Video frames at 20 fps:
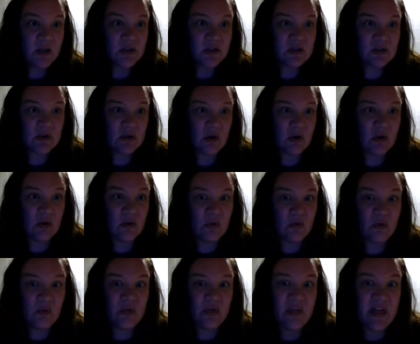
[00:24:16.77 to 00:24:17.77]

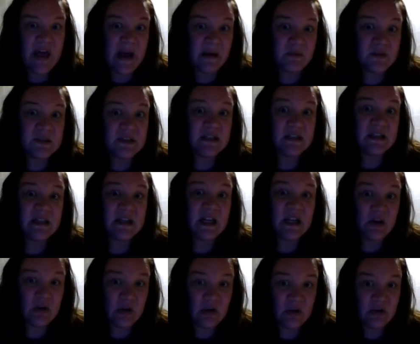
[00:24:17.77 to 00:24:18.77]
So that was
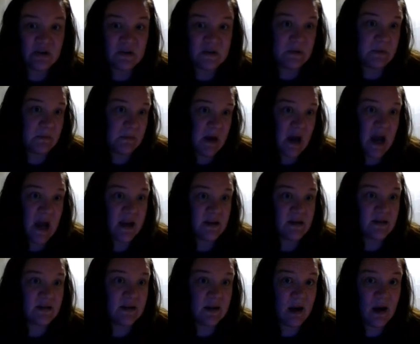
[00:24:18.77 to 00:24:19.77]
later the
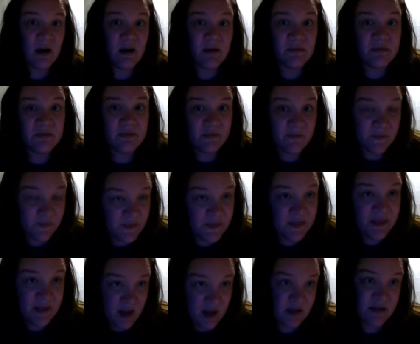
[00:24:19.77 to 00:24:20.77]
demise of
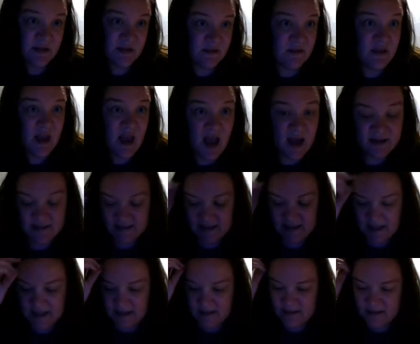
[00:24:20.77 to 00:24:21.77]
the end of the
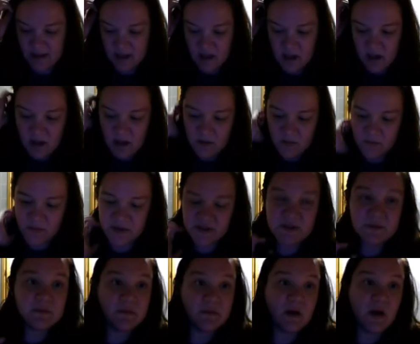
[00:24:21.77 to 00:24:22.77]
Aztecs,
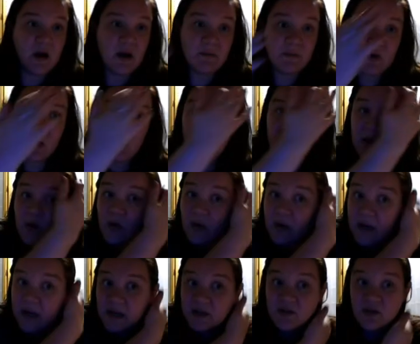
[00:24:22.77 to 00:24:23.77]
was
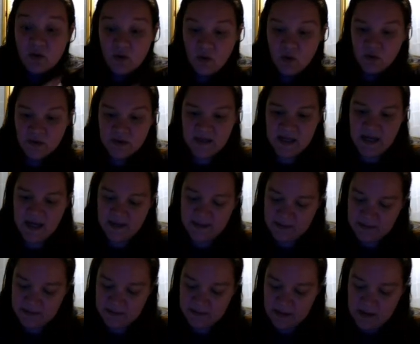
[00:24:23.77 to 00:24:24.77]
Hernando
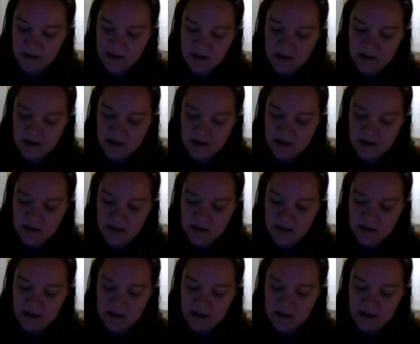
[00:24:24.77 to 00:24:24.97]
Cortez.